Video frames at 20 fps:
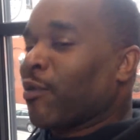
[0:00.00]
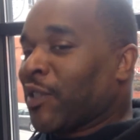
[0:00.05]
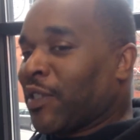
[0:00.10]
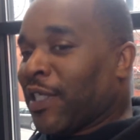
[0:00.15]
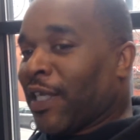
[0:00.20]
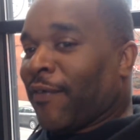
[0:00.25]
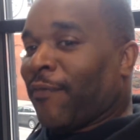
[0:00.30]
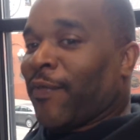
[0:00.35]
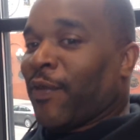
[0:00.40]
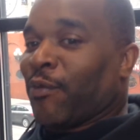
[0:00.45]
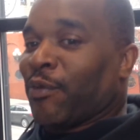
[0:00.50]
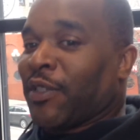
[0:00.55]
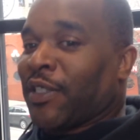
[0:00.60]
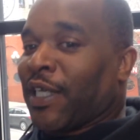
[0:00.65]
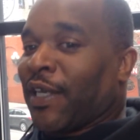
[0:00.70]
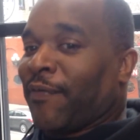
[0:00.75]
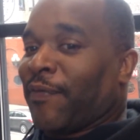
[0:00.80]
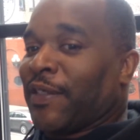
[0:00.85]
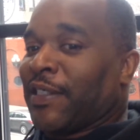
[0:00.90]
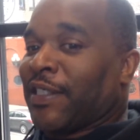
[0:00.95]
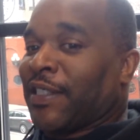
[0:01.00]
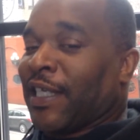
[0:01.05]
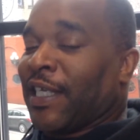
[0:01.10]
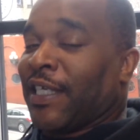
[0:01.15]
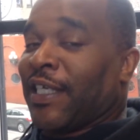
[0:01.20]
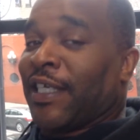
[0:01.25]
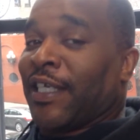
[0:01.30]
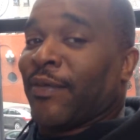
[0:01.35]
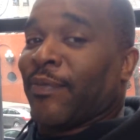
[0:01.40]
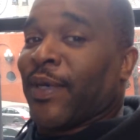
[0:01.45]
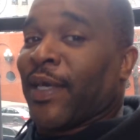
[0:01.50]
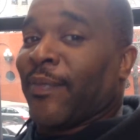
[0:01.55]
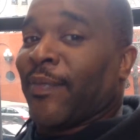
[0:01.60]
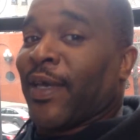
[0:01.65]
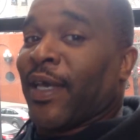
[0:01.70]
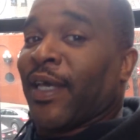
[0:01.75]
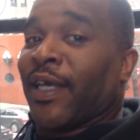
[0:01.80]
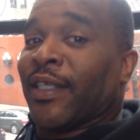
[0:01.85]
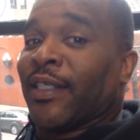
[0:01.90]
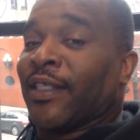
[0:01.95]
It was definitely Stinky in my
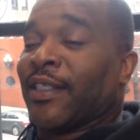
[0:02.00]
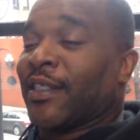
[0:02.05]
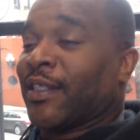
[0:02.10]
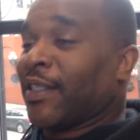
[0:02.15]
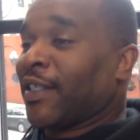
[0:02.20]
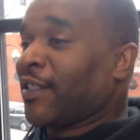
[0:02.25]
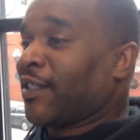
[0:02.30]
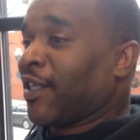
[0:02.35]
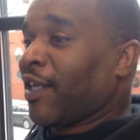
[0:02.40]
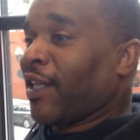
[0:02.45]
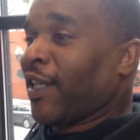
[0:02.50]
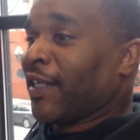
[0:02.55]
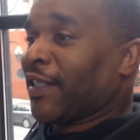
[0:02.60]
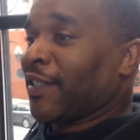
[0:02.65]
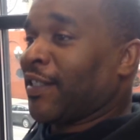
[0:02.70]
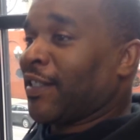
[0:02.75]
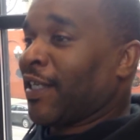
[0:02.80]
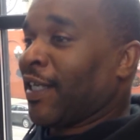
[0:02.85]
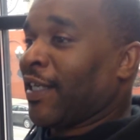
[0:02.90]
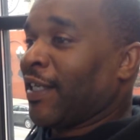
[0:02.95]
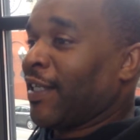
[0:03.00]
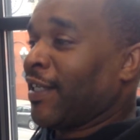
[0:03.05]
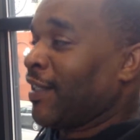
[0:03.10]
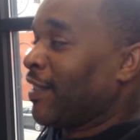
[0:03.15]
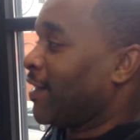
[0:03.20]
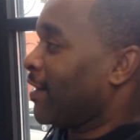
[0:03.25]
mind. That's all I can say.